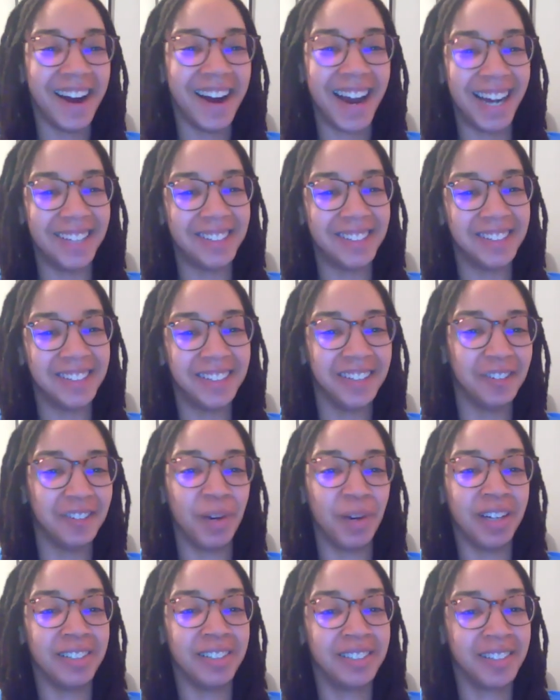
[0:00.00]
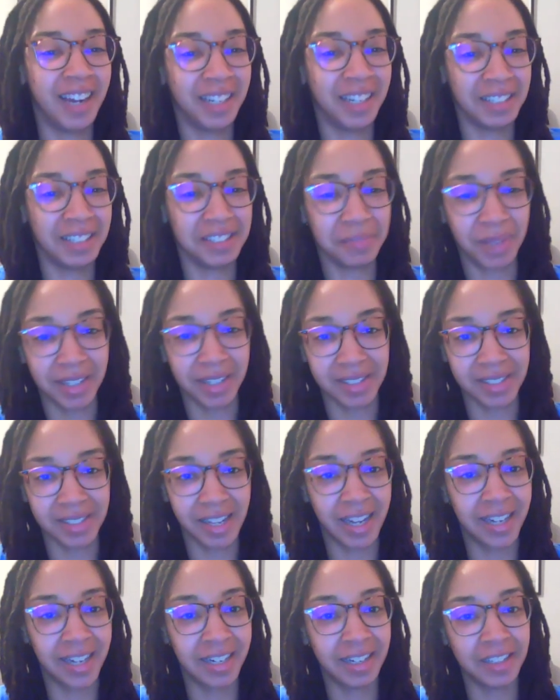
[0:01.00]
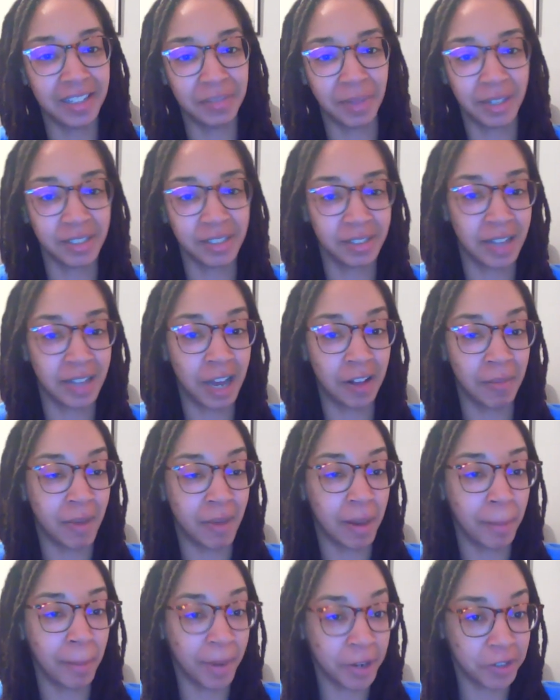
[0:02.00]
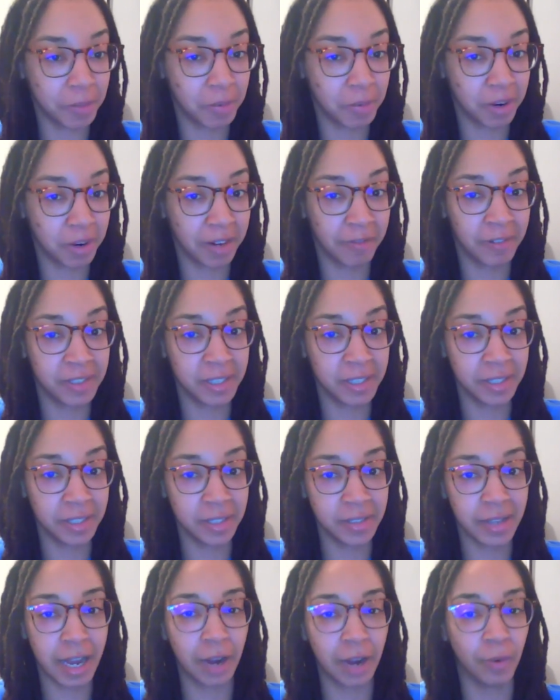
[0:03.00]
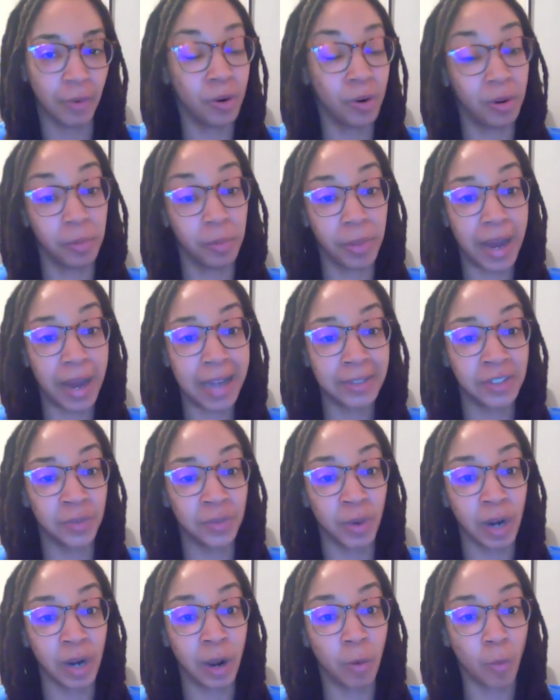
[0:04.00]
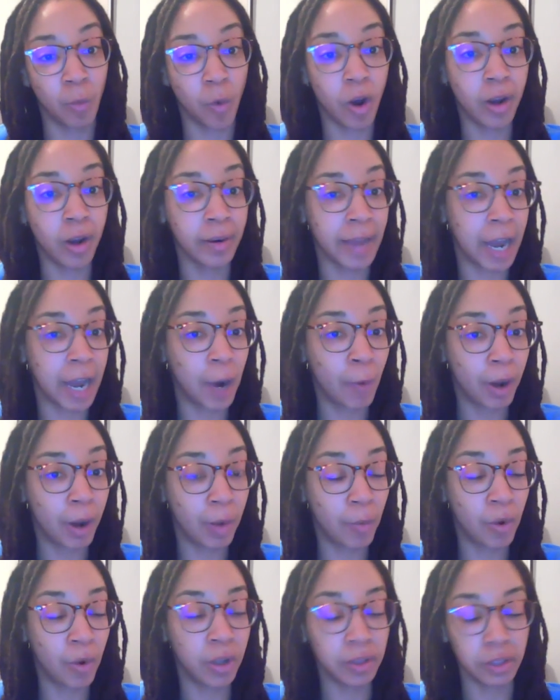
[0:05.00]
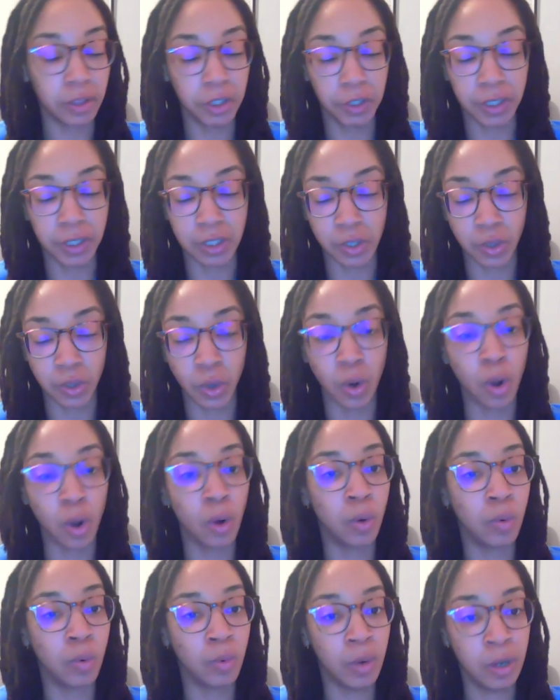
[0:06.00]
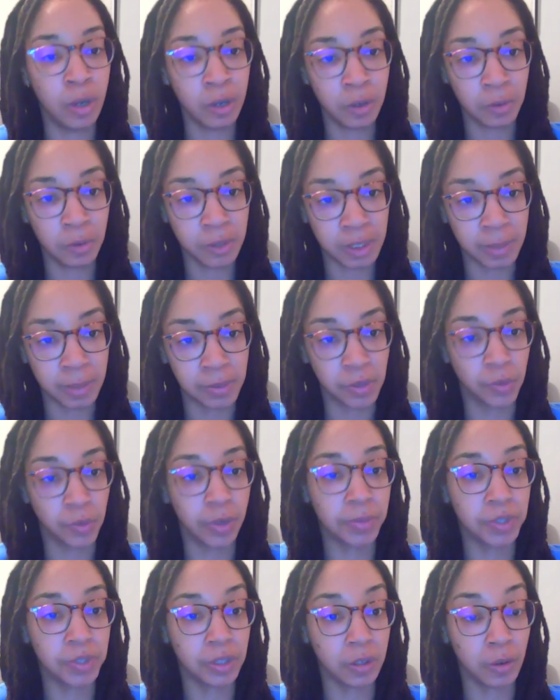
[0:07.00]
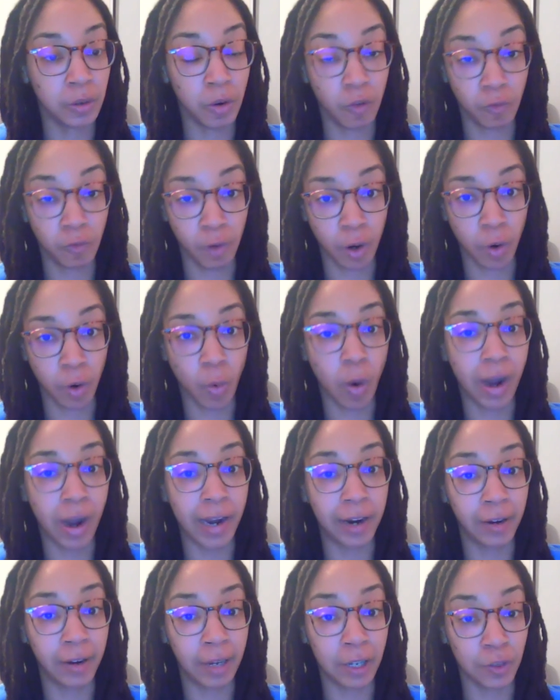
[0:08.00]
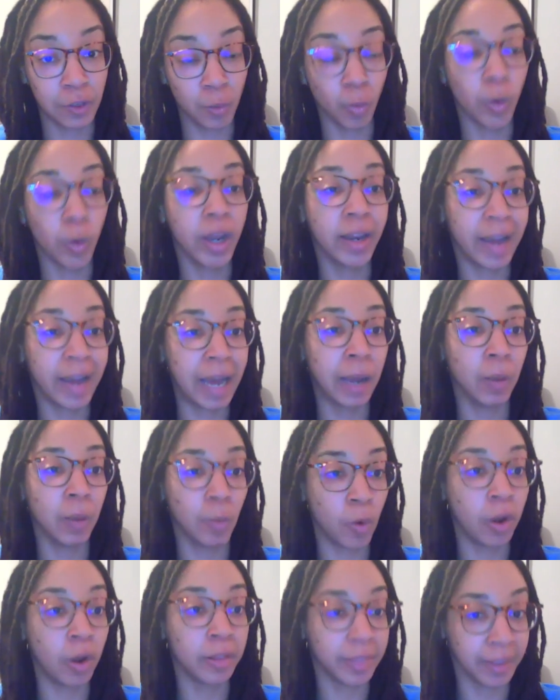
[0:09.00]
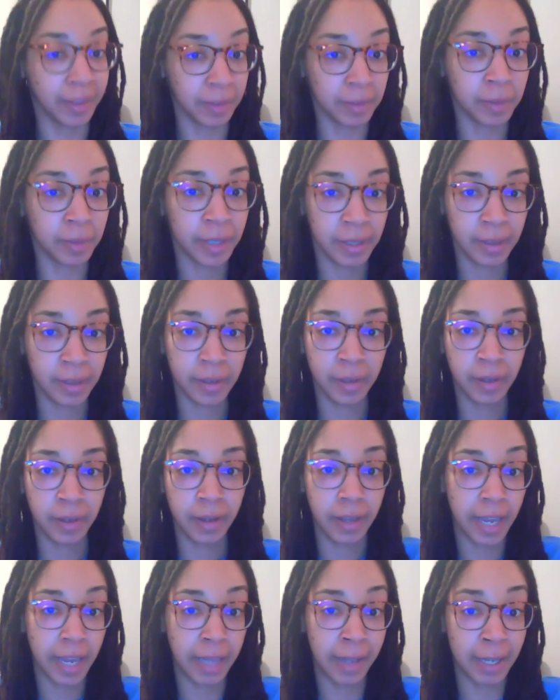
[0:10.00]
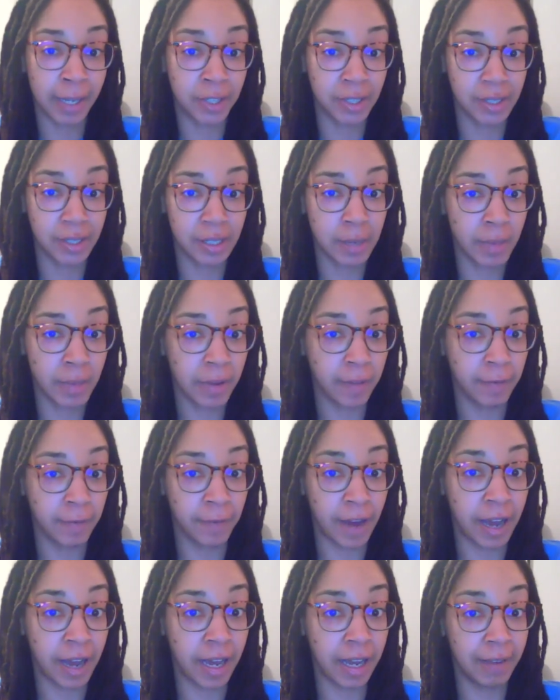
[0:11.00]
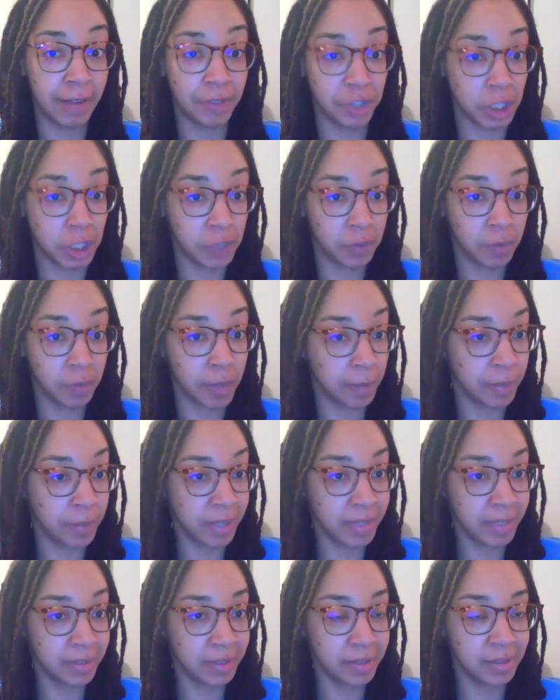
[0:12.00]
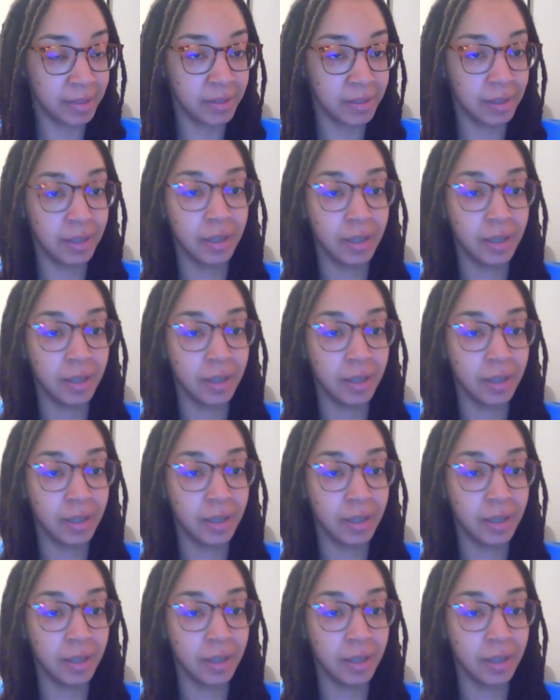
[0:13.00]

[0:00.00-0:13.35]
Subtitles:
I just give my stylist my size, my style, and my budget preferences. I order boxes when I want, how I want. There is no subscription required. It's when I want them. And they just send me 5 just for me pieces.